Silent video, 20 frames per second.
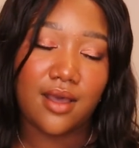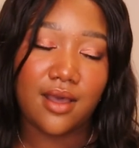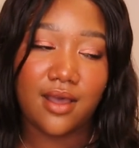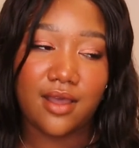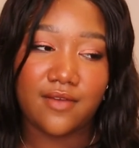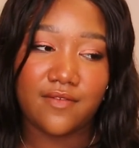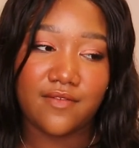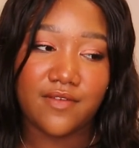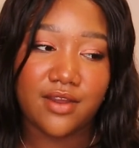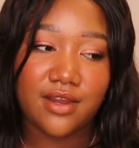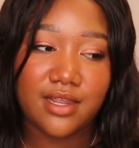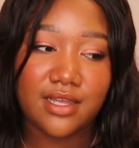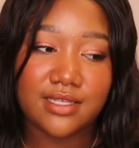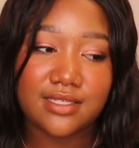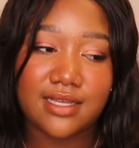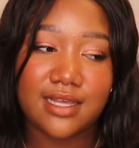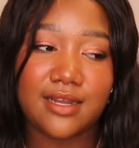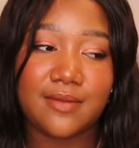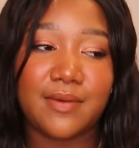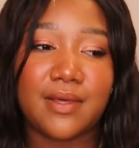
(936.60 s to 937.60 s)
I'm very
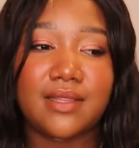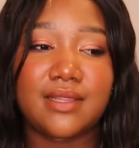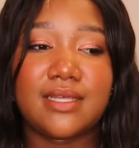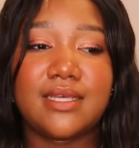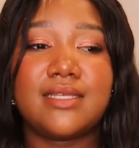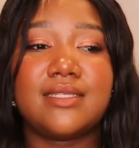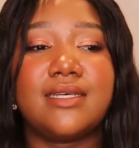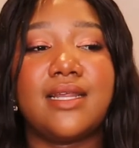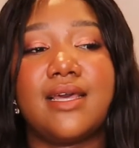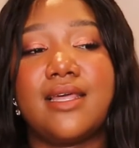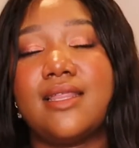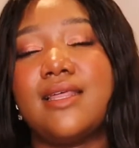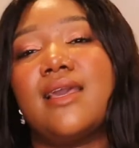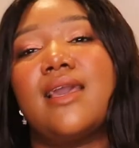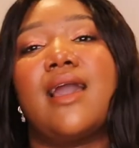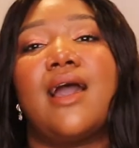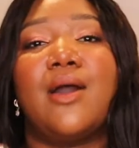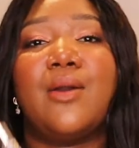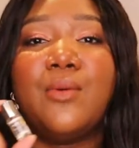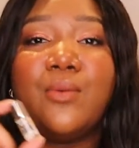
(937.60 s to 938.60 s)
excited about this, and I
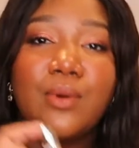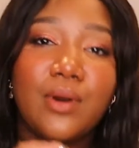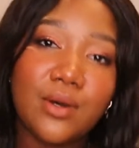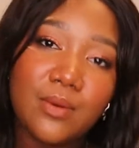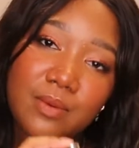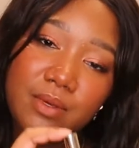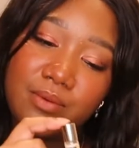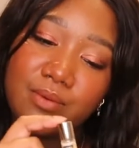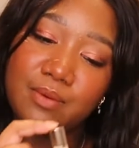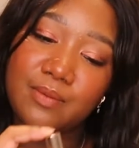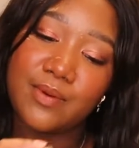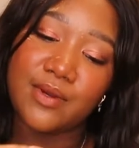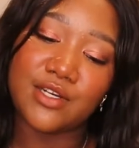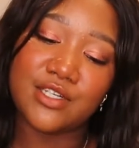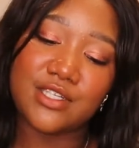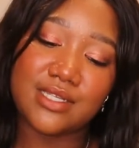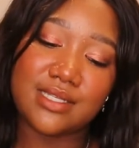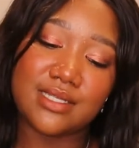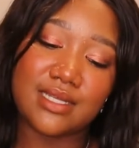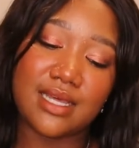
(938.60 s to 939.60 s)
think I will be
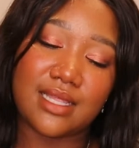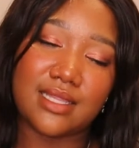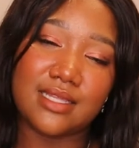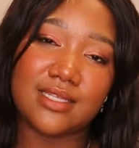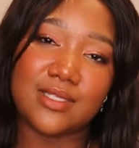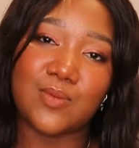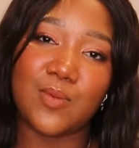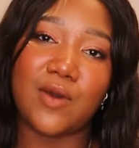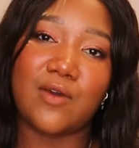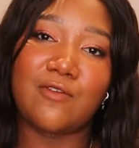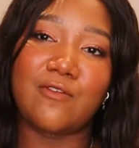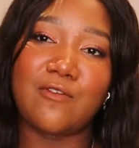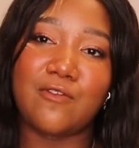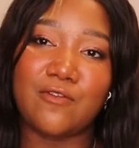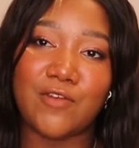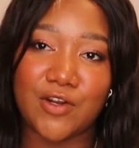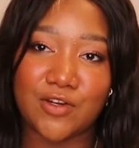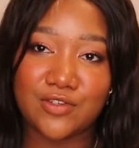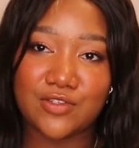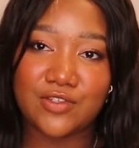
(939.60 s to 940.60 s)
repurchasing this one
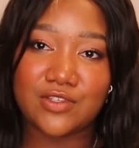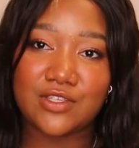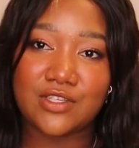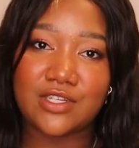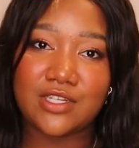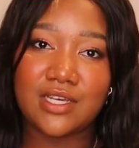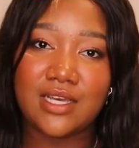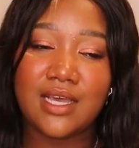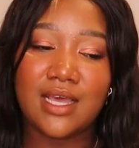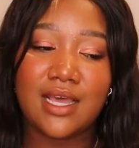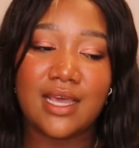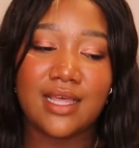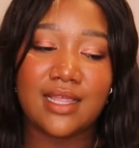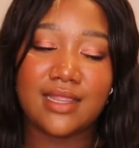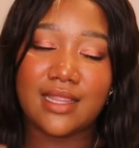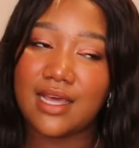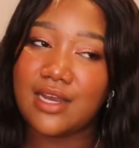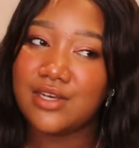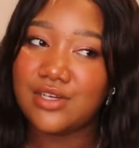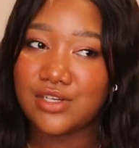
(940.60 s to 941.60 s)
first,
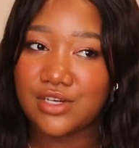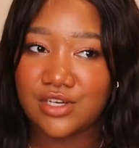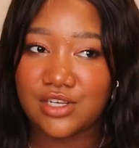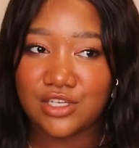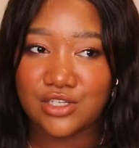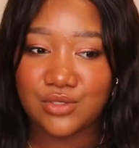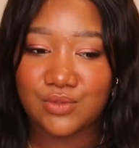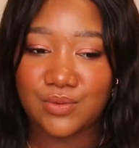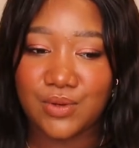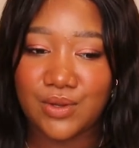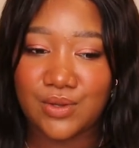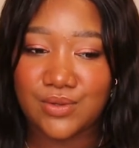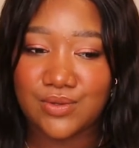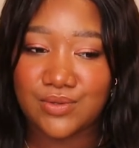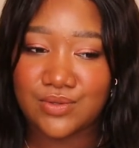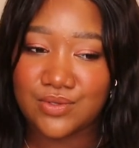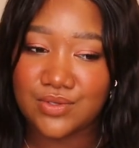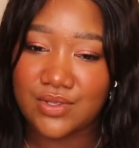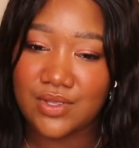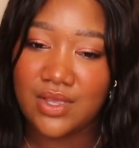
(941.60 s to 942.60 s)
then Turkish
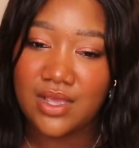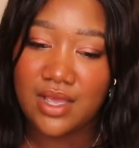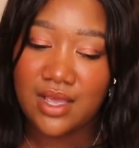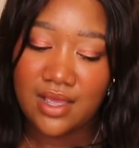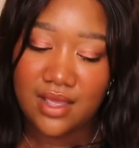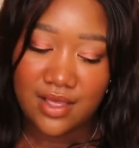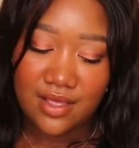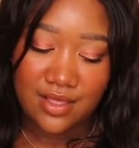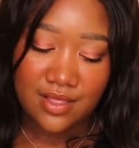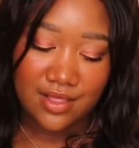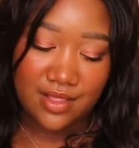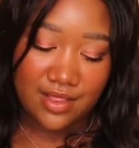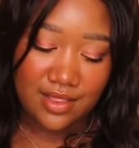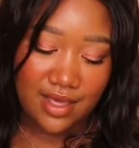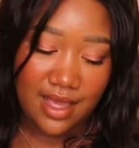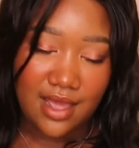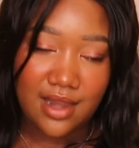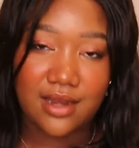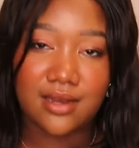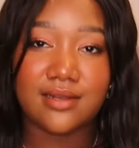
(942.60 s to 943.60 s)
Rose,
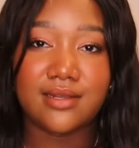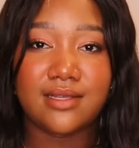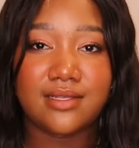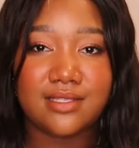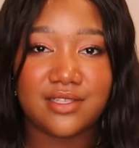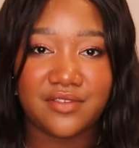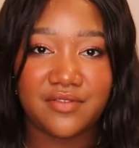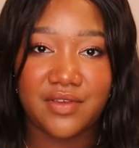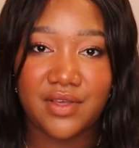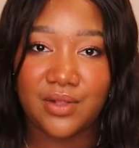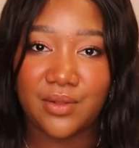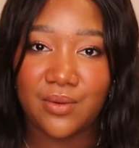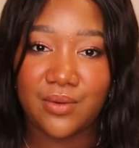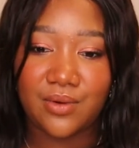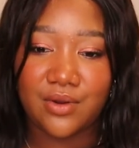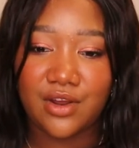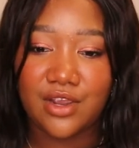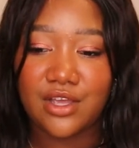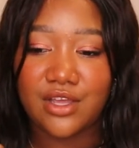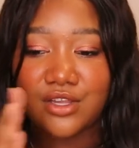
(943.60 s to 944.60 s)
then Seville
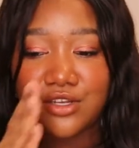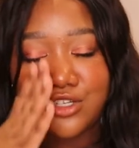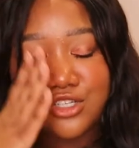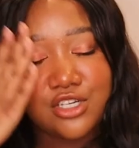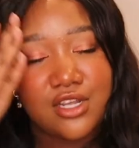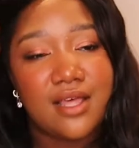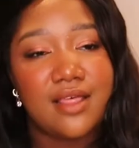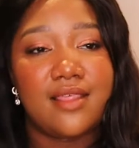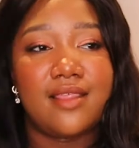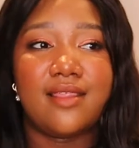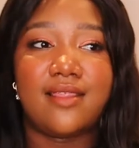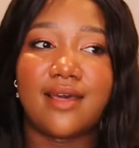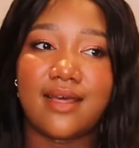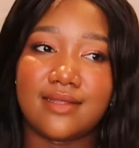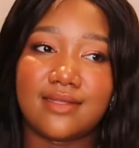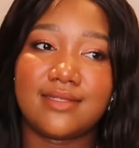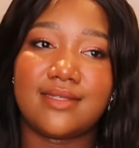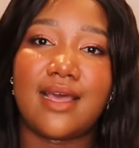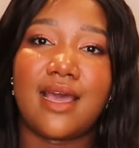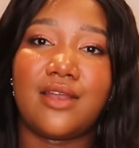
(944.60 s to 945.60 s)
Orange,
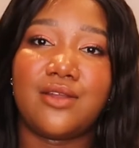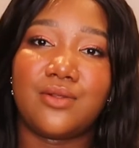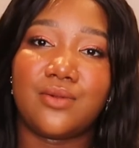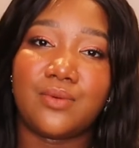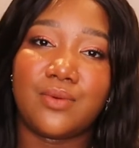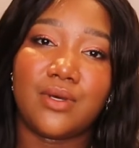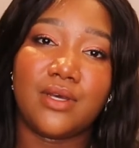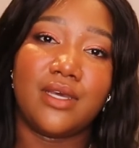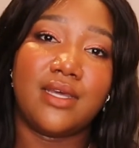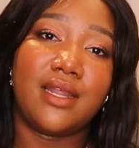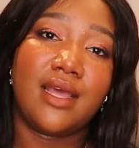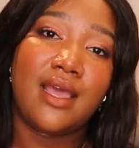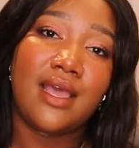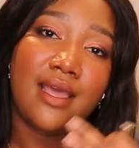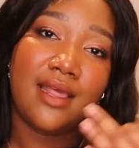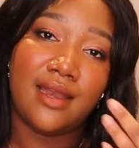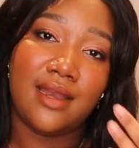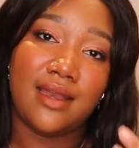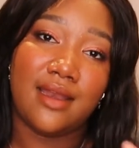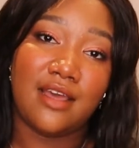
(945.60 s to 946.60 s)
then Sandalwood,
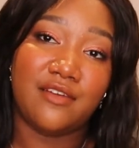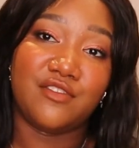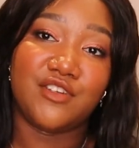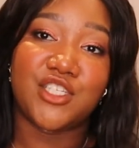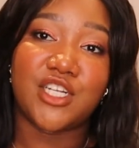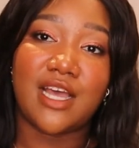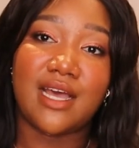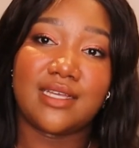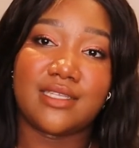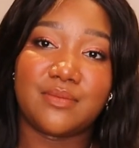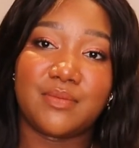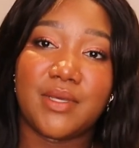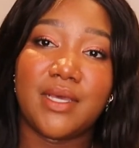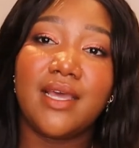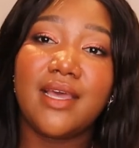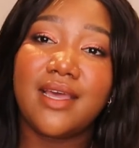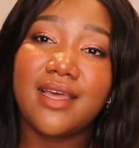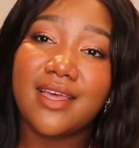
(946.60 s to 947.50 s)
never Jasmine.